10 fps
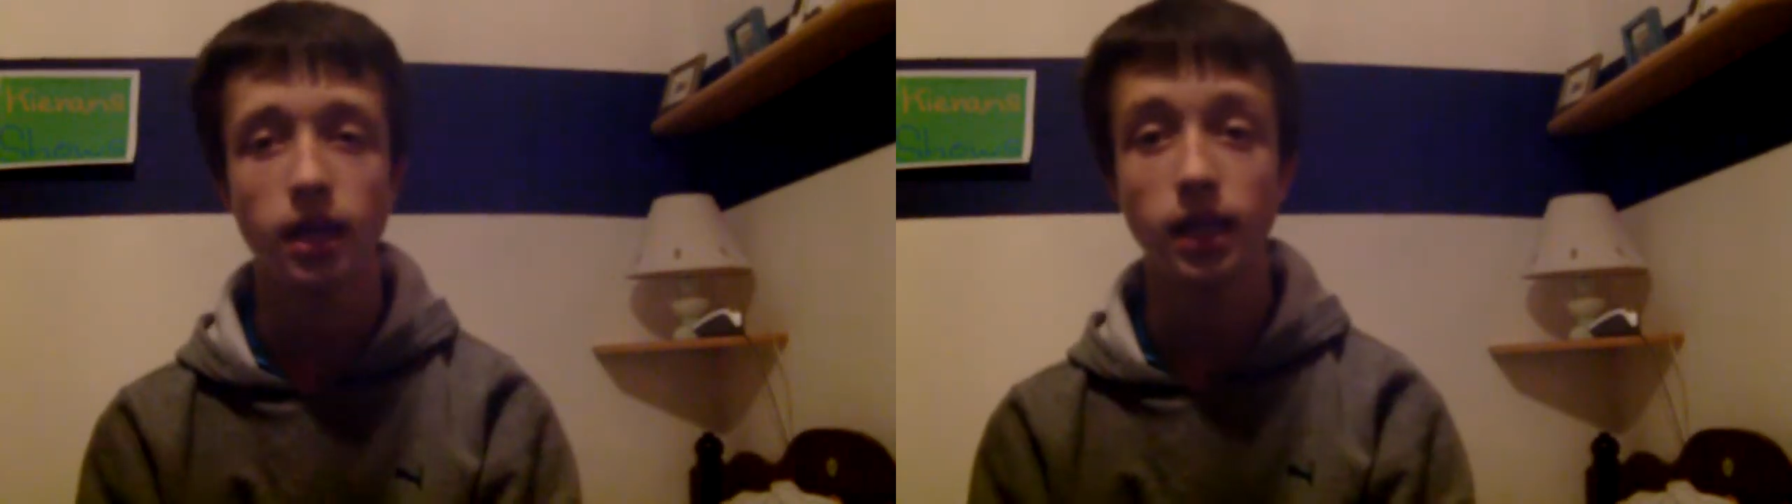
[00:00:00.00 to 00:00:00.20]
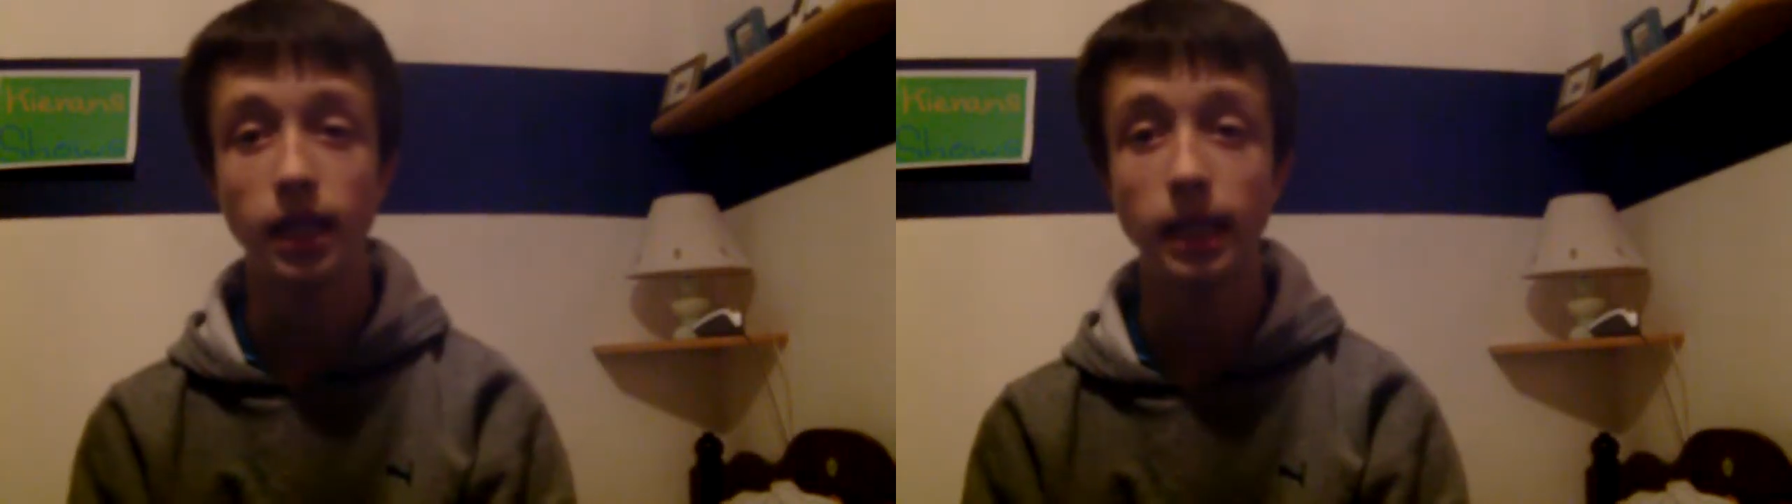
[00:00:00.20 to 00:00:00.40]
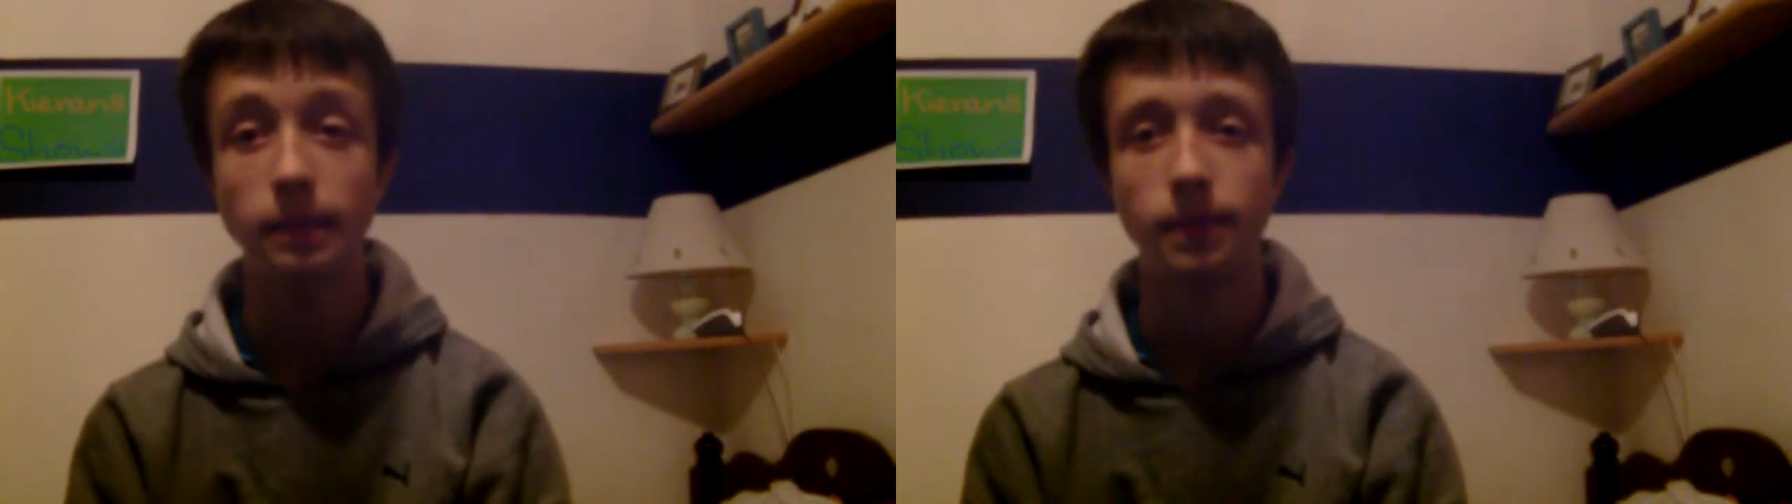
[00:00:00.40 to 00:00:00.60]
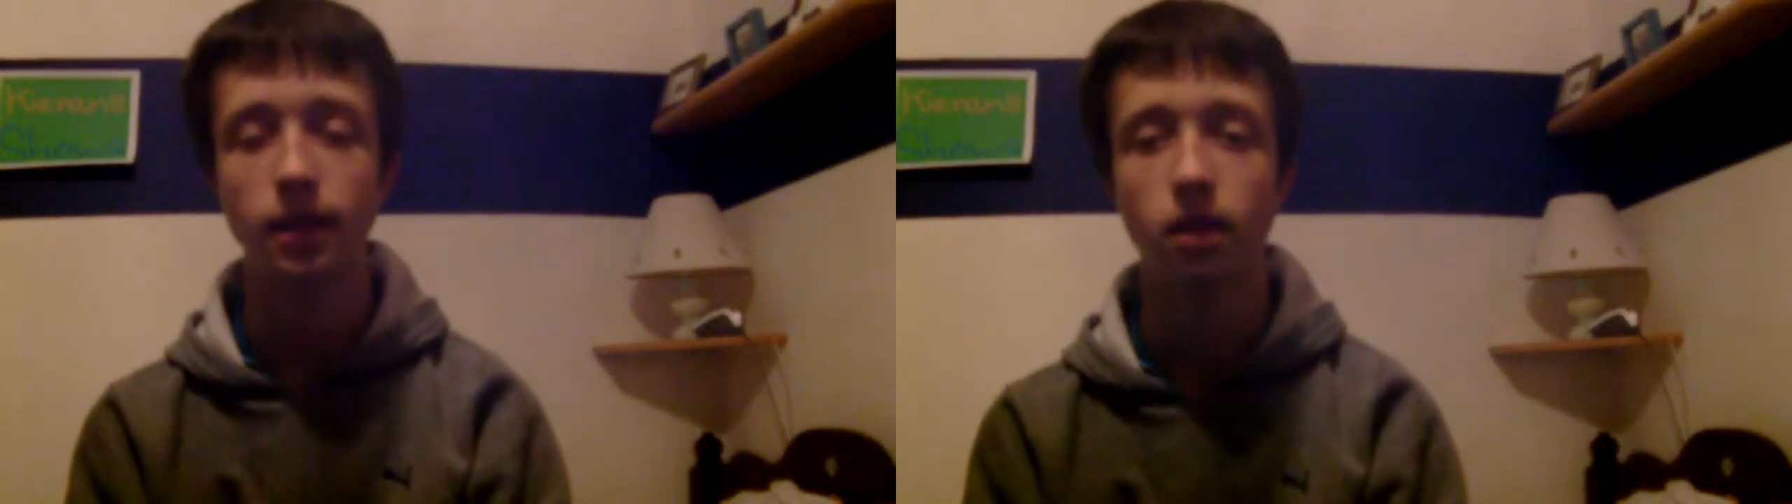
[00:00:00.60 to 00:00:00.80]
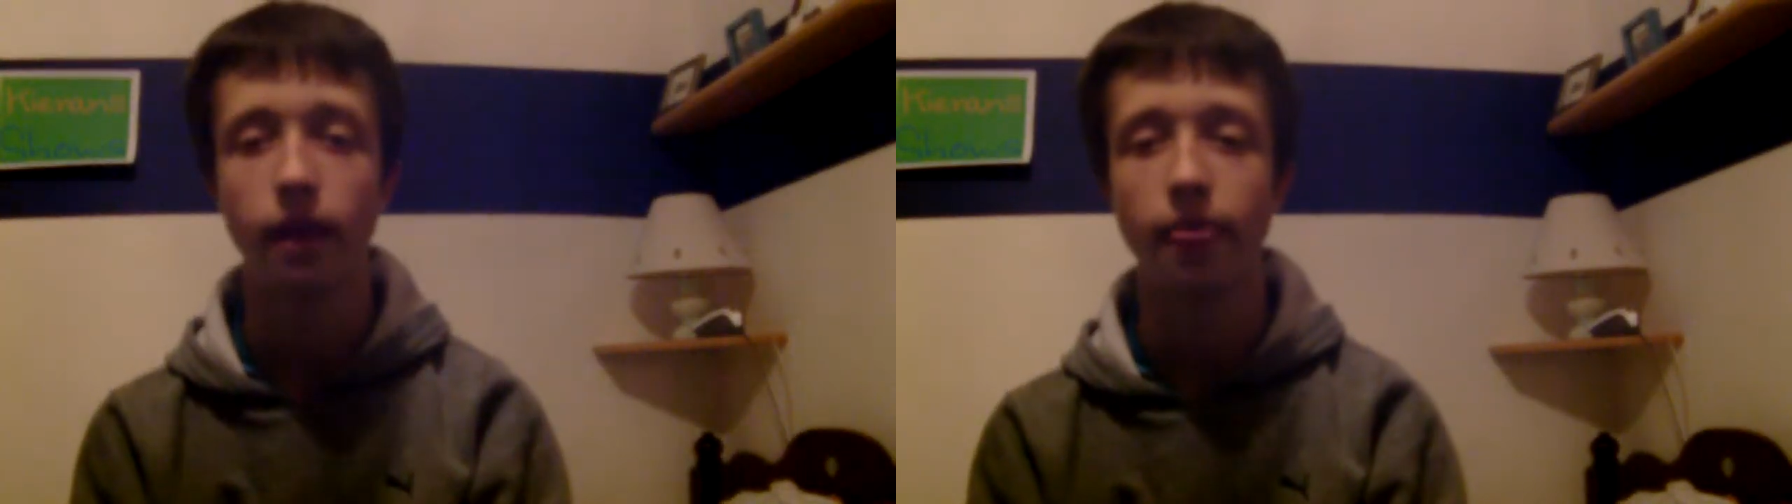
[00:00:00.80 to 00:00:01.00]
keep
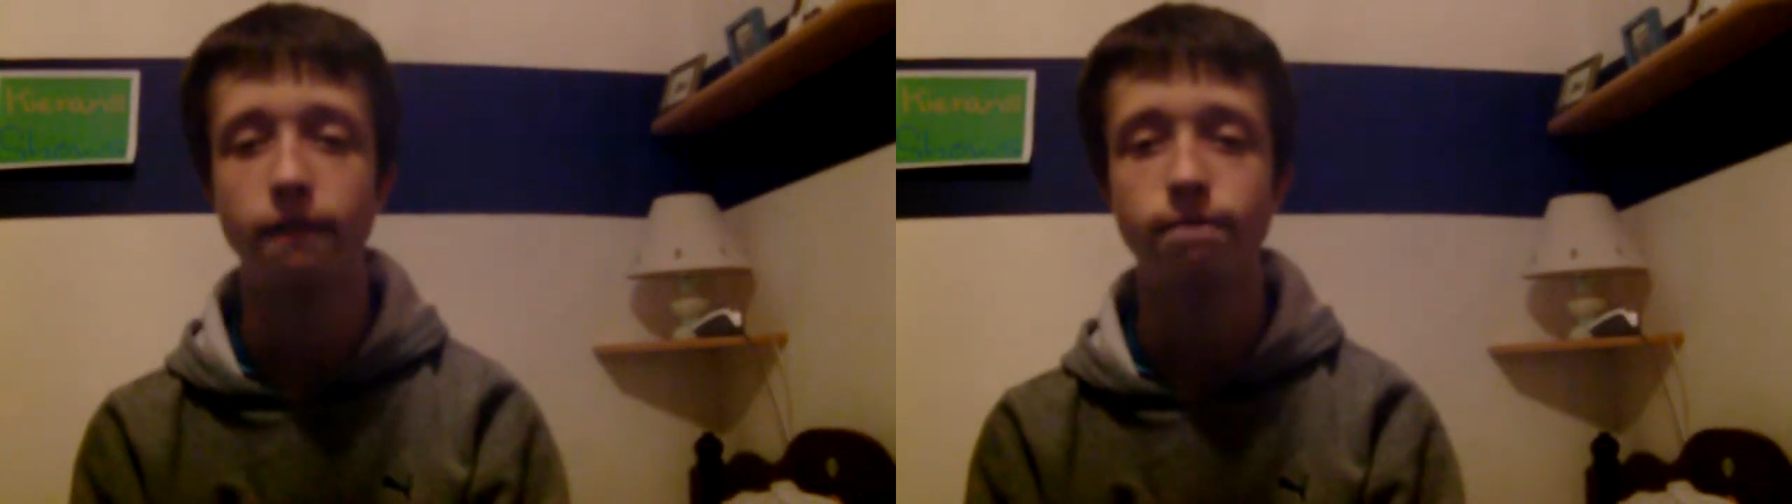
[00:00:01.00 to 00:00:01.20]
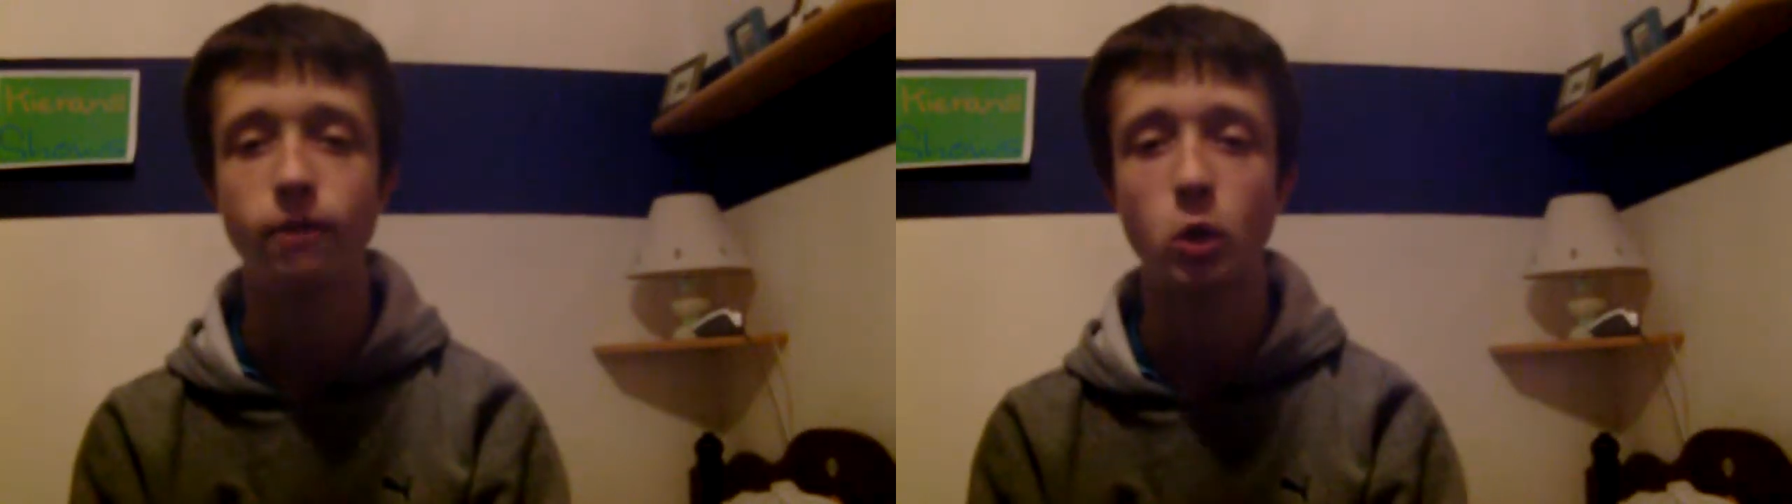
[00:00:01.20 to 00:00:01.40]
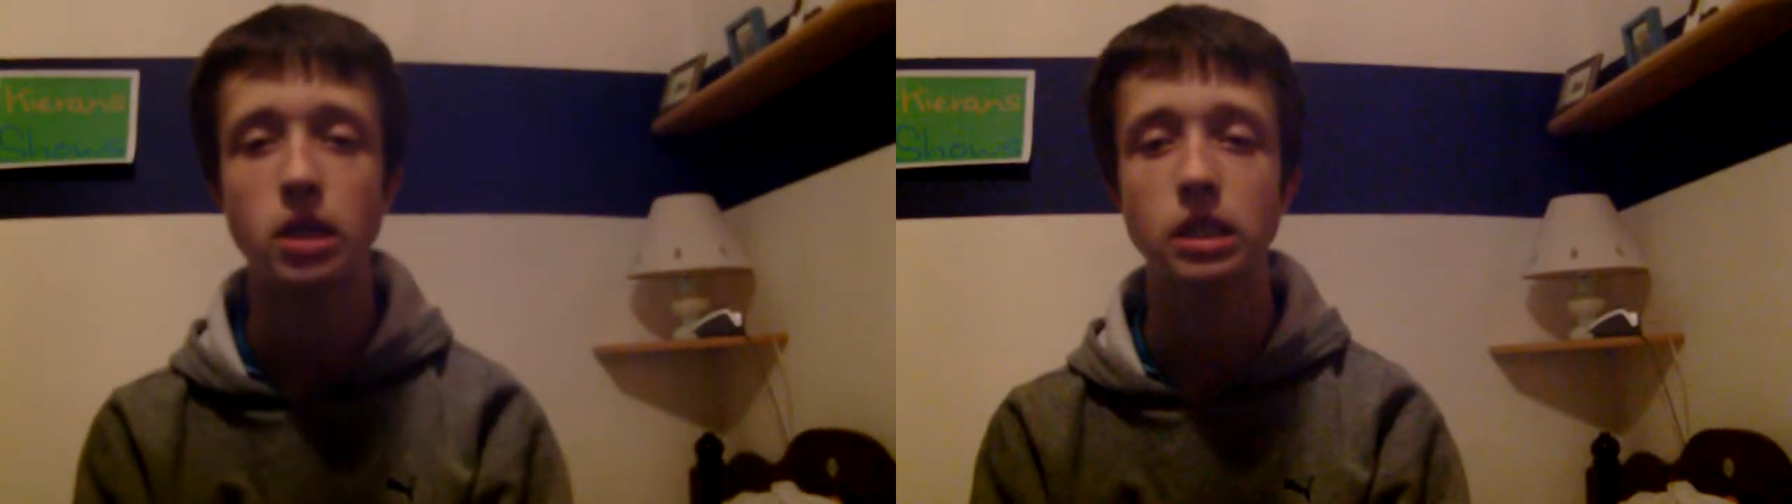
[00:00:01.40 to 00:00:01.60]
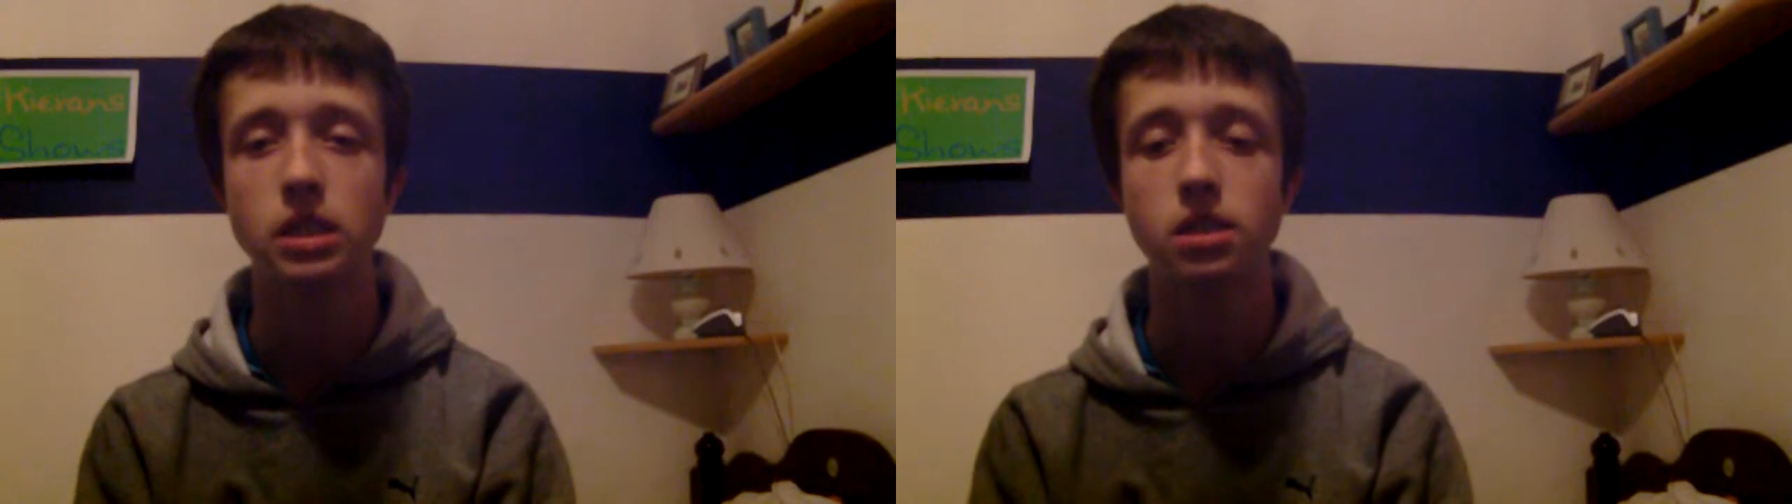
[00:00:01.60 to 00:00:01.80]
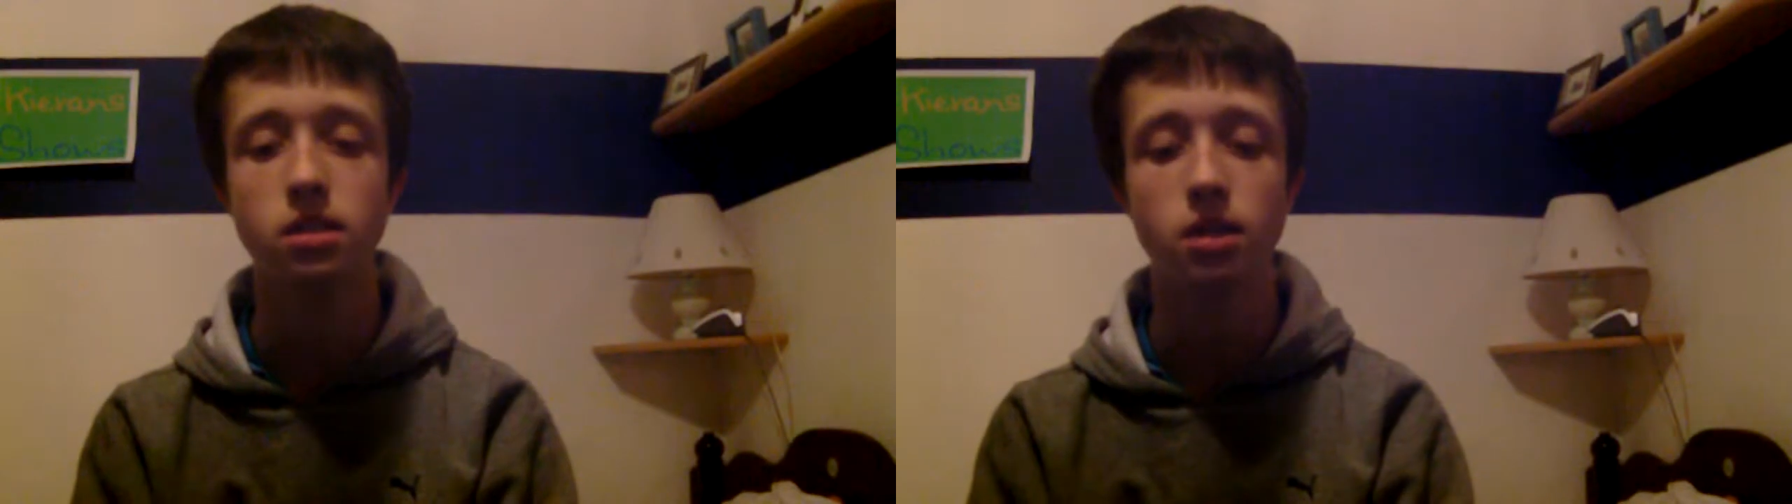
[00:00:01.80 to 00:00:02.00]
the focus
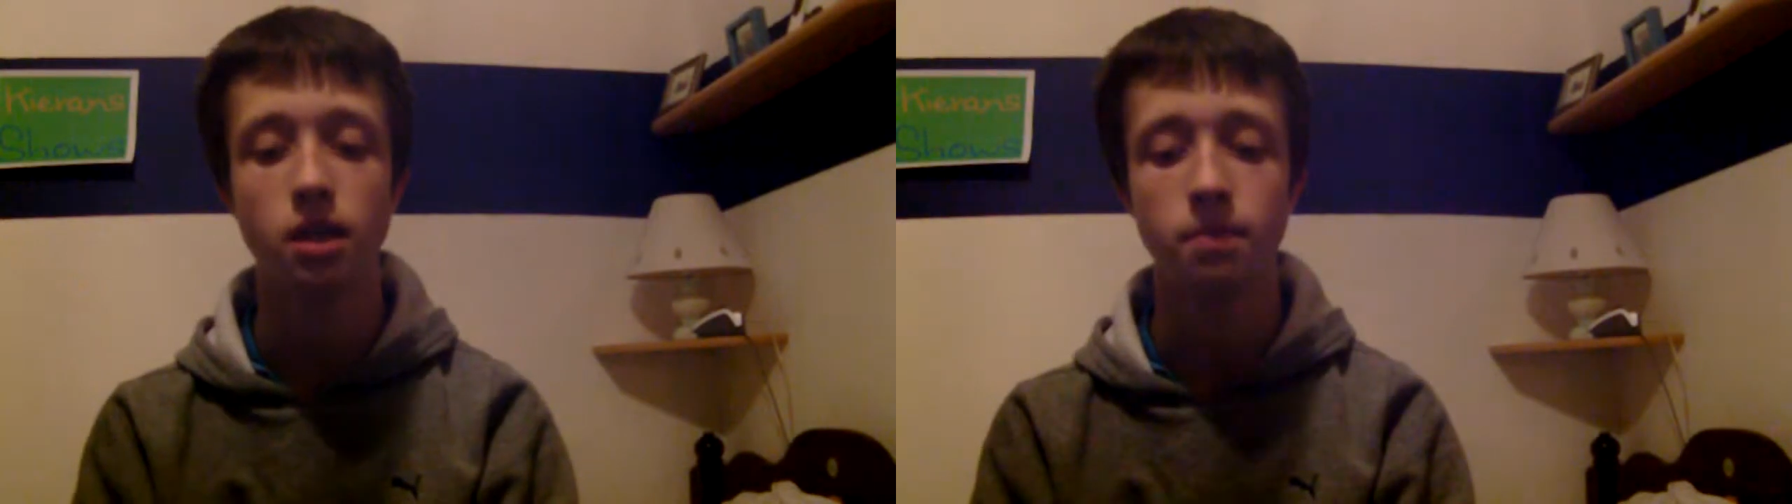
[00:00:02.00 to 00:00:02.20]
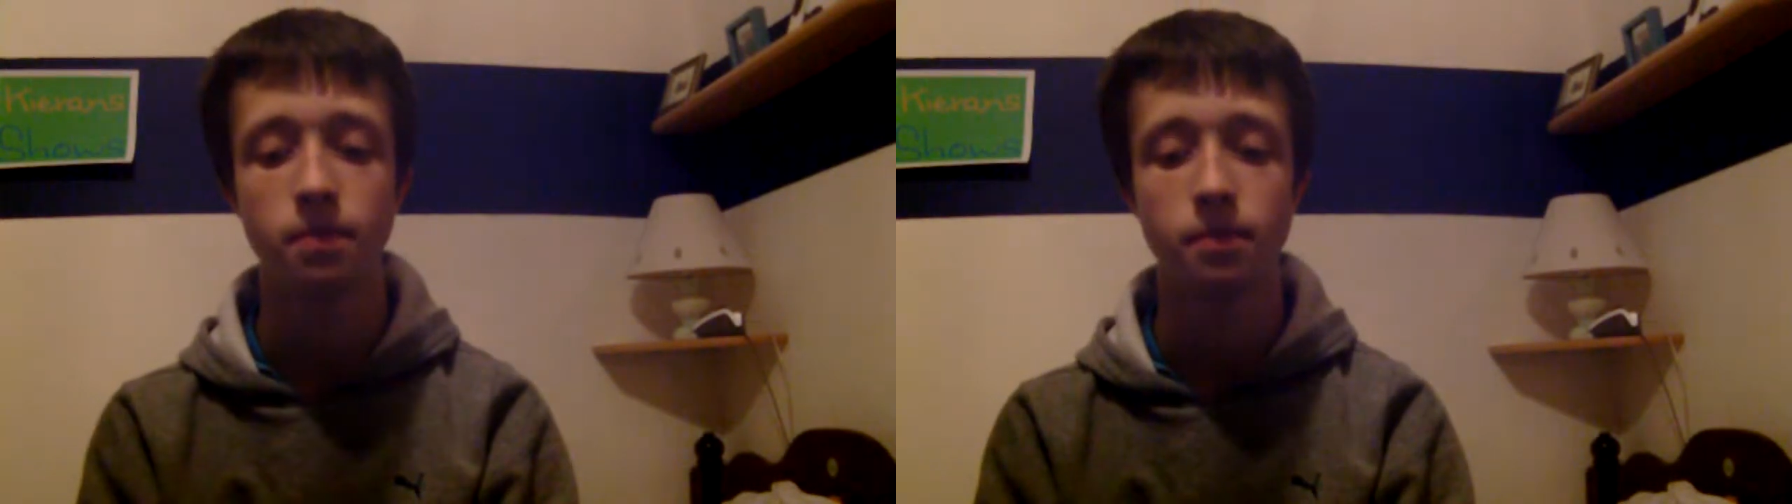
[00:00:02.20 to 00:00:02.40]
this time.